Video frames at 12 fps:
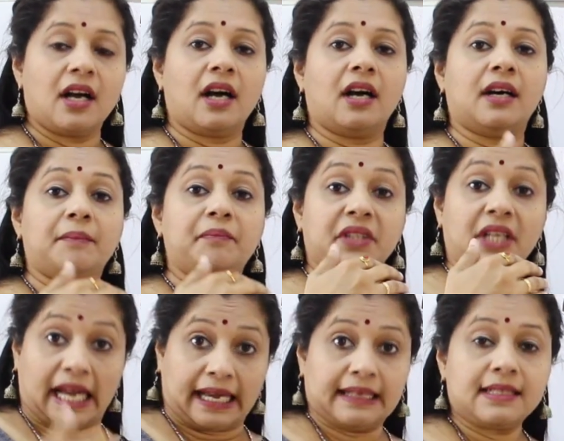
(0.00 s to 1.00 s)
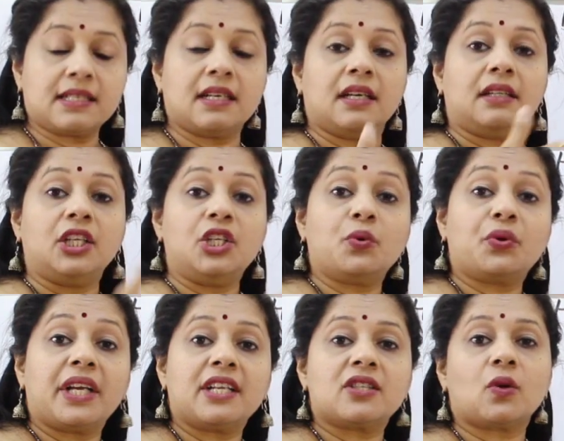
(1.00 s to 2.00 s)
and the
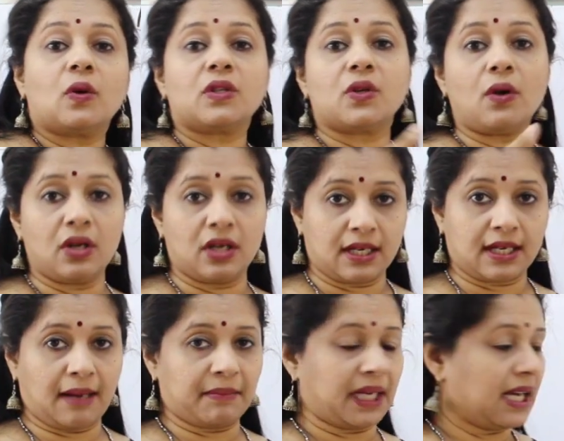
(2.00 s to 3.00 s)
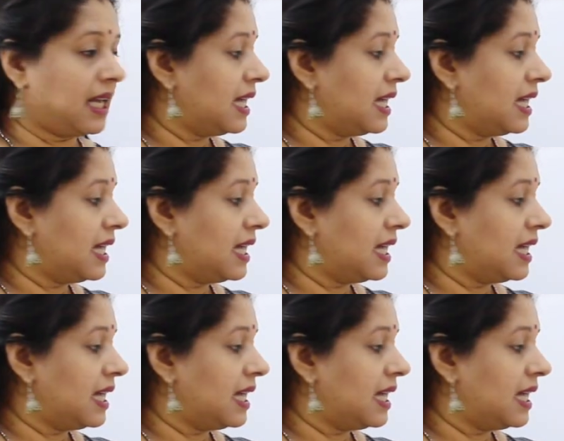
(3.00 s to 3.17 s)
nutrients also come in.